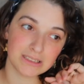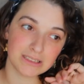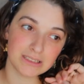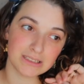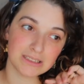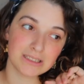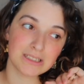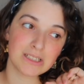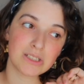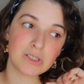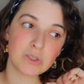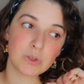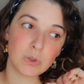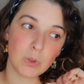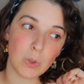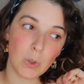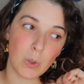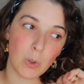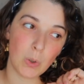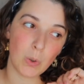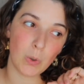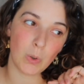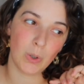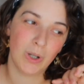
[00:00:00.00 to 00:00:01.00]

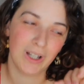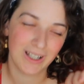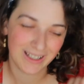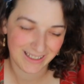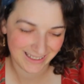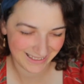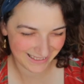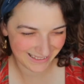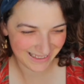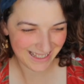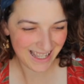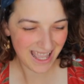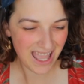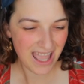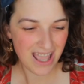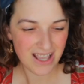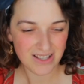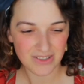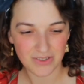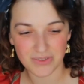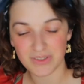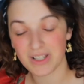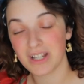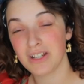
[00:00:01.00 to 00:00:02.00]
So
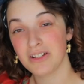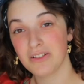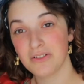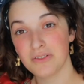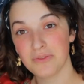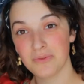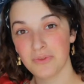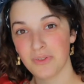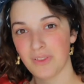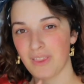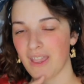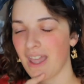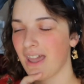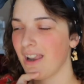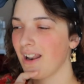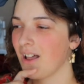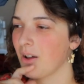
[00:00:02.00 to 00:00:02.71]
stay tuned for that.